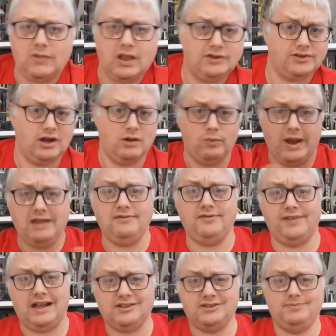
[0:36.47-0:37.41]
So I'm waiting
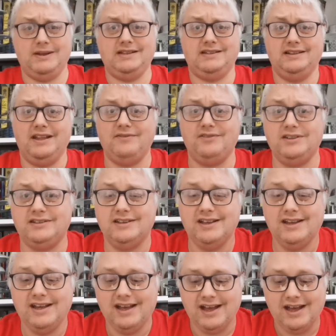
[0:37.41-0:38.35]
for that to be delivered,
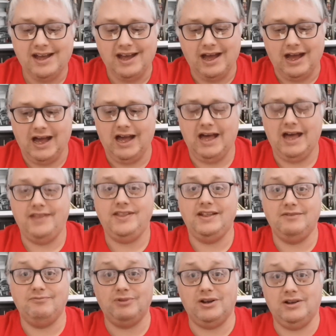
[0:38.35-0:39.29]
and
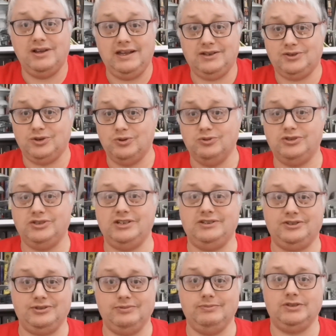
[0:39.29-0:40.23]
then it's all
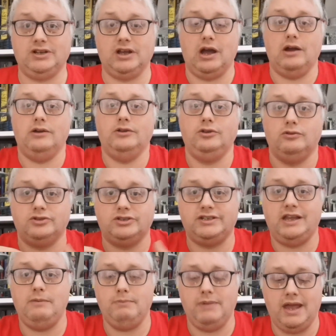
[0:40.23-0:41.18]
systems go. And you'll
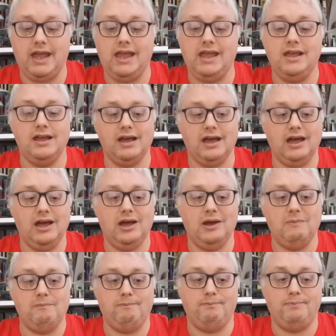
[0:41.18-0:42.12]
see me
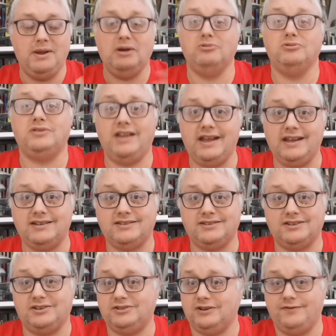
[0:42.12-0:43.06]
build
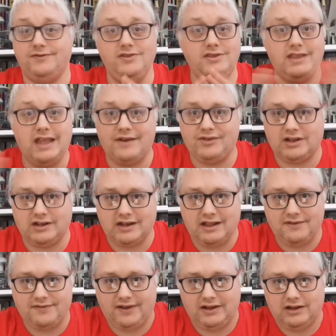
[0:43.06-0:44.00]
this because I've never done
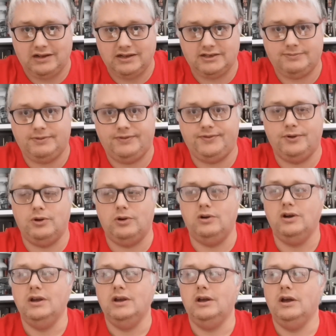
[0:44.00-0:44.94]
anything like this
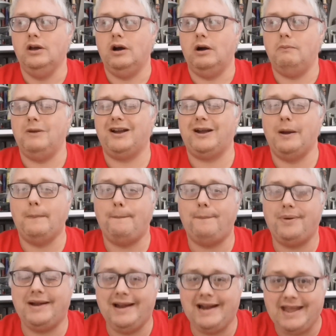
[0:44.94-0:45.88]
before. I'm a
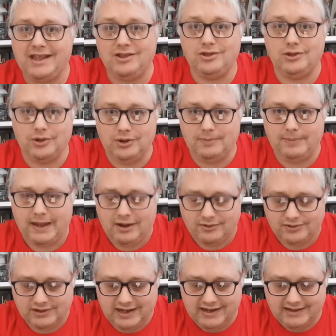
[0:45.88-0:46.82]
complete newbie
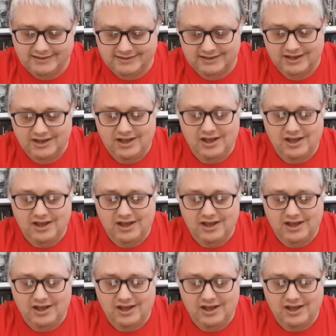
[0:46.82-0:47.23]
on this.